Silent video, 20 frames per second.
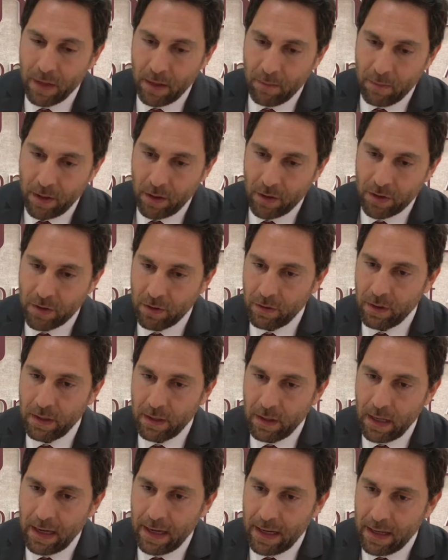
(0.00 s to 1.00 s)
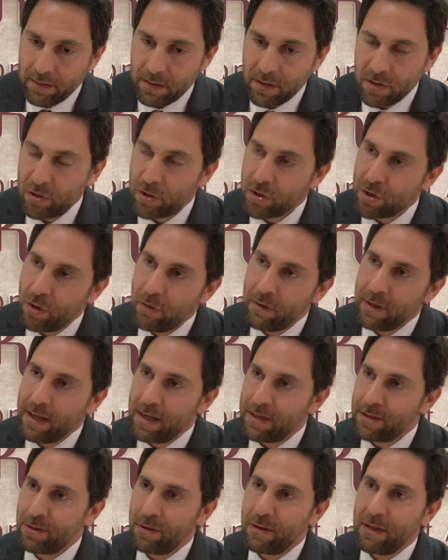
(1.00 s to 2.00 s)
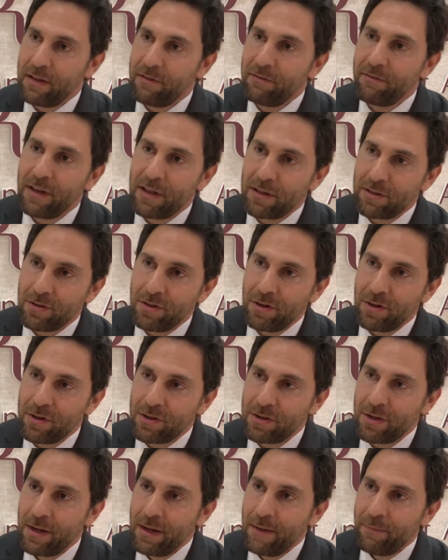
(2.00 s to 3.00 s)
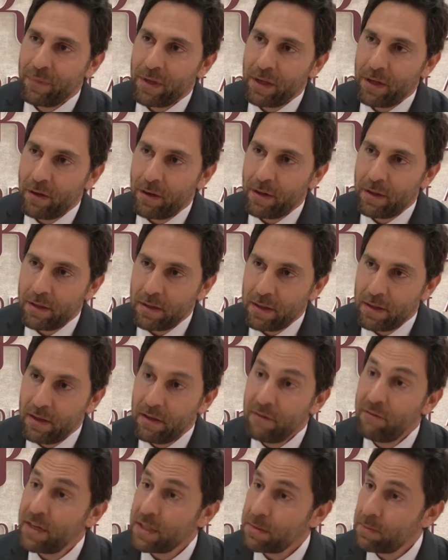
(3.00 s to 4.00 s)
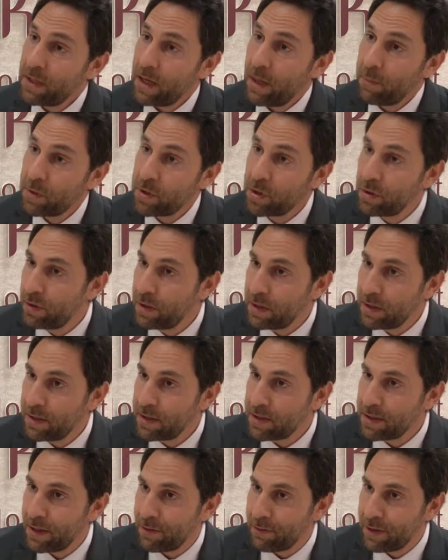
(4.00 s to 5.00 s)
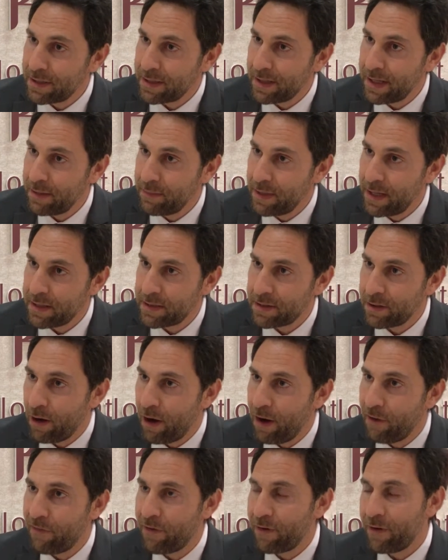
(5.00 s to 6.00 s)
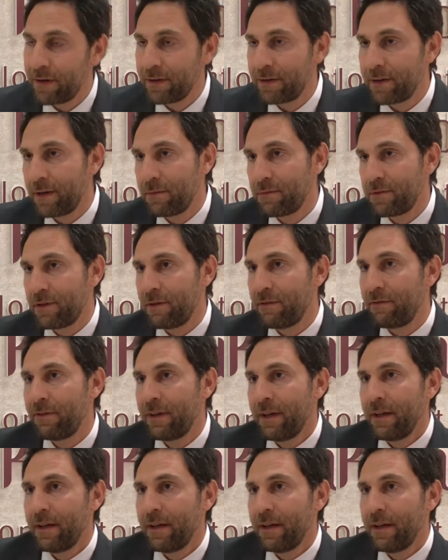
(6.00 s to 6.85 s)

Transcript: But also it allows us to showcase to the investors, you know, the, the investment opportunities that Ras Al Khaimah has to offer in terms of